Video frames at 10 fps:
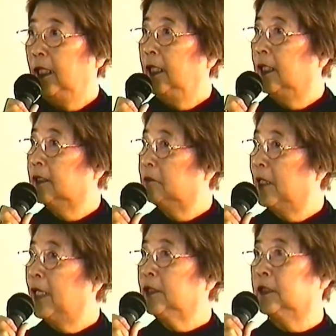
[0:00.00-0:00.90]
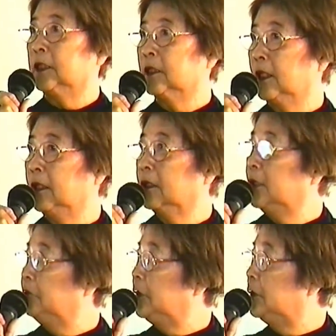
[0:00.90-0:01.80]
and butter
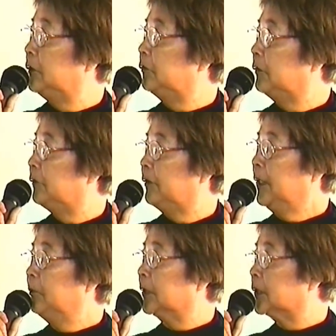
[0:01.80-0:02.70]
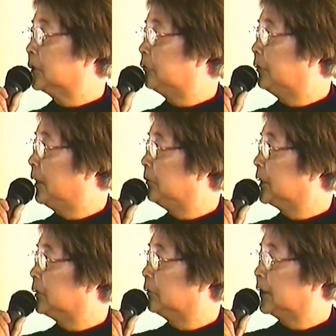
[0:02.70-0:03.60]
and give it to the farmers. So
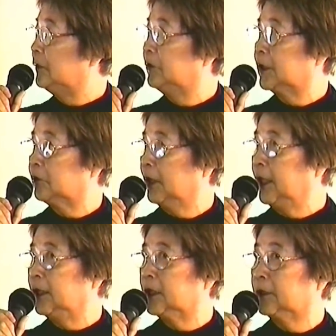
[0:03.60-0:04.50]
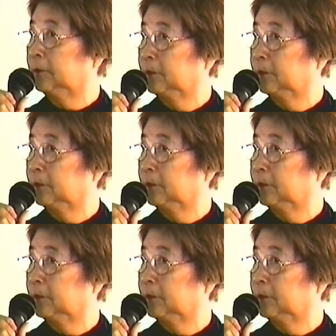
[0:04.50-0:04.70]
farmers will give us rice.